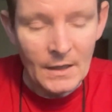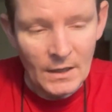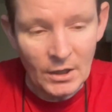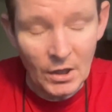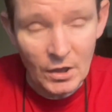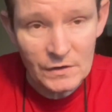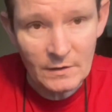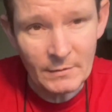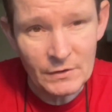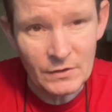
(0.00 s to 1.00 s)
Last
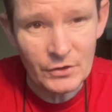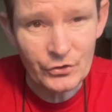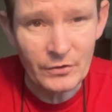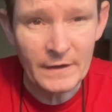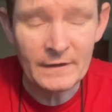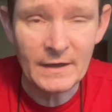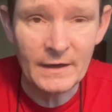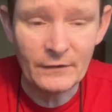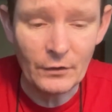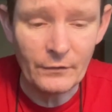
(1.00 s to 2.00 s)
time I took this trans
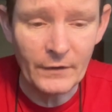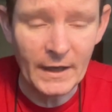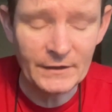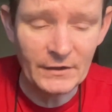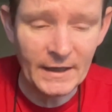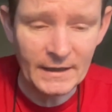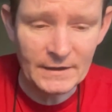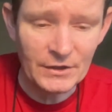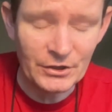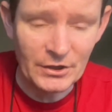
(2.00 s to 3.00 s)
case off, I actually had
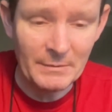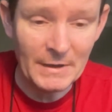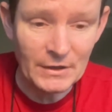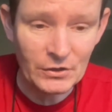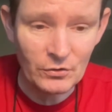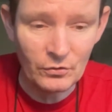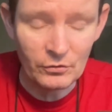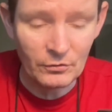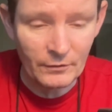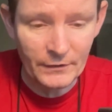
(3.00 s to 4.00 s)
to shim each
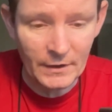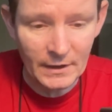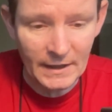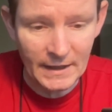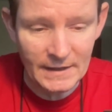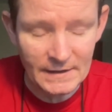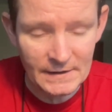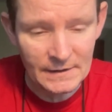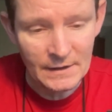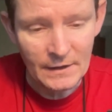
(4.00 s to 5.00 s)
corner of the case,